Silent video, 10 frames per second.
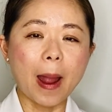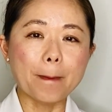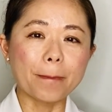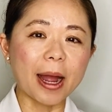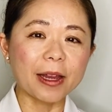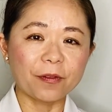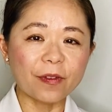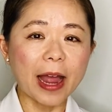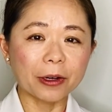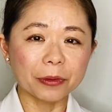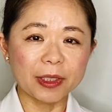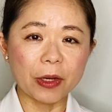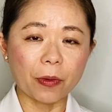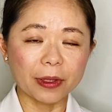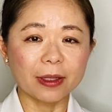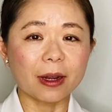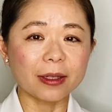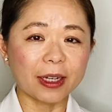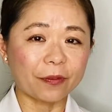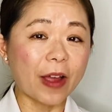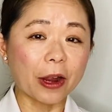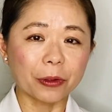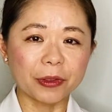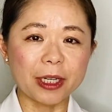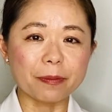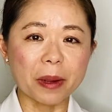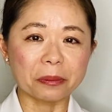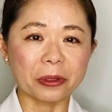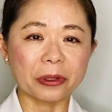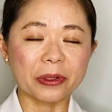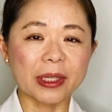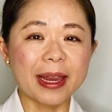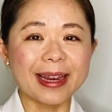by faculty, orthodontic faculty members.